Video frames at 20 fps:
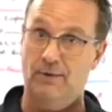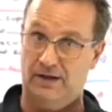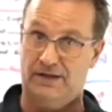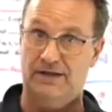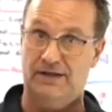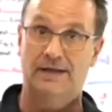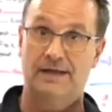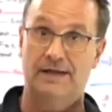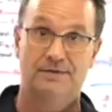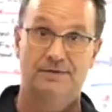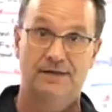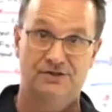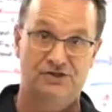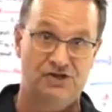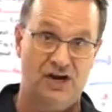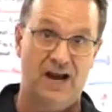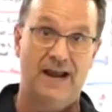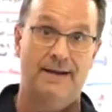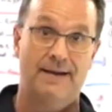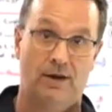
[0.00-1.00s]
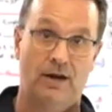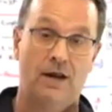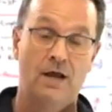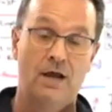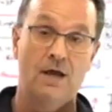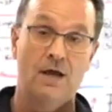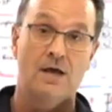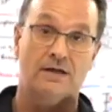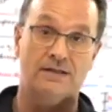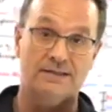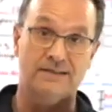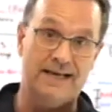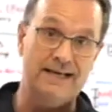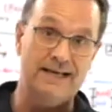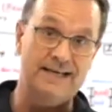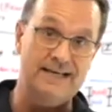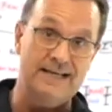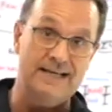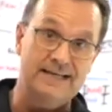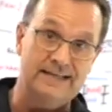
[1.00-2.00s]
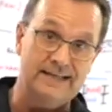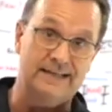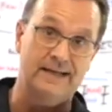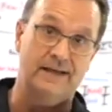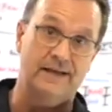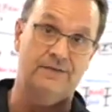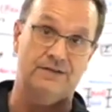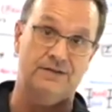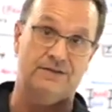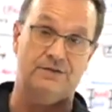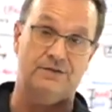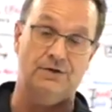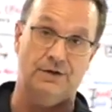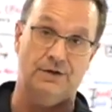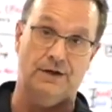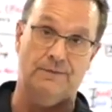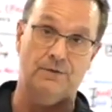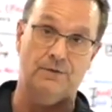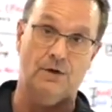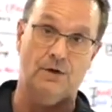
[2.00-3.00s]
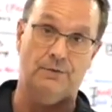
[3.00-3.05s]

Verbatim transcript: I'm going to keep jamming because I need to get this to you.